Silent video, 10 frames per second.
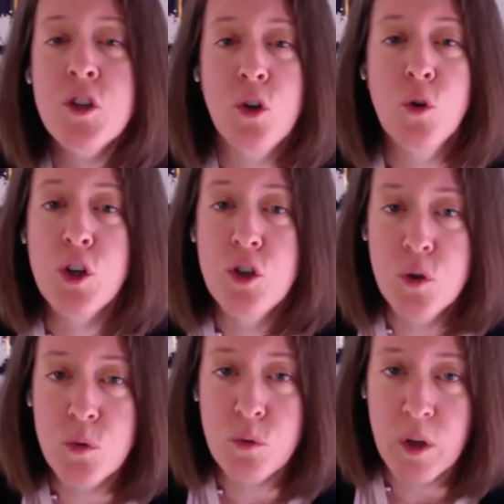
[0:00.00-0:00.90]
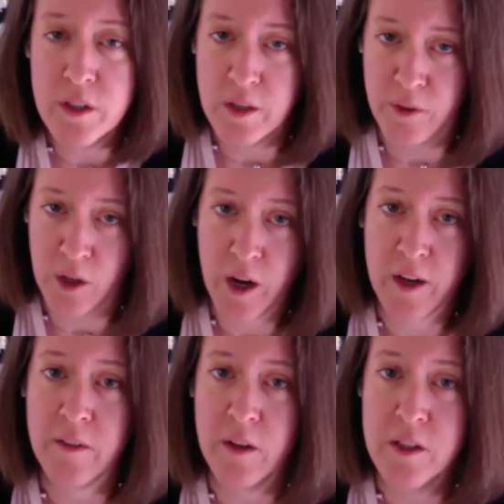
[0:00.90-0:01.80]
So you could do a different
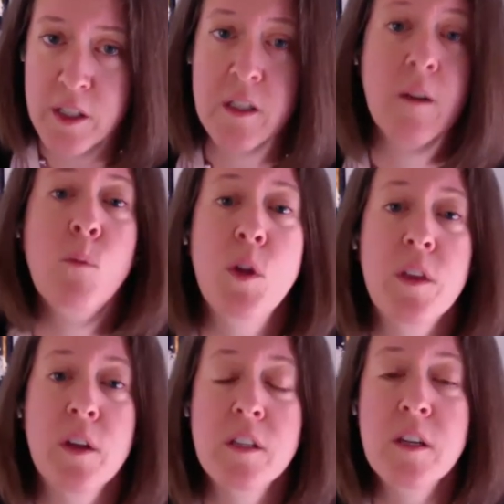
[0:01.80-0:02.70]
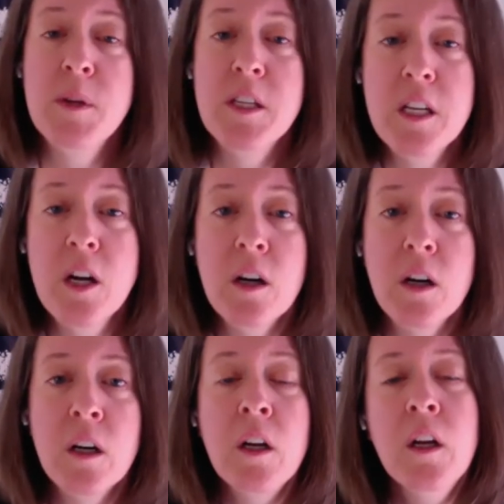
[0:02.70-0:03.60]
kind of a system with the
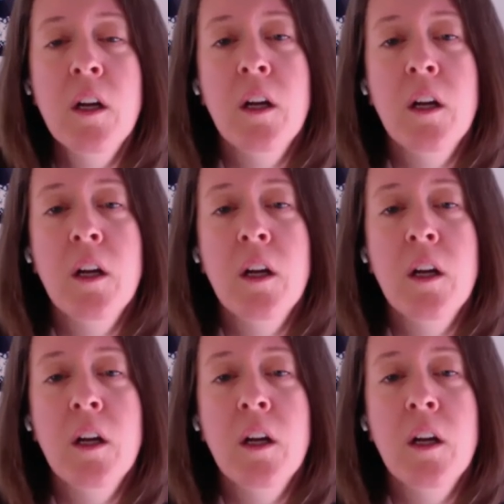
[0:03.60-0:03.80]
CBCR,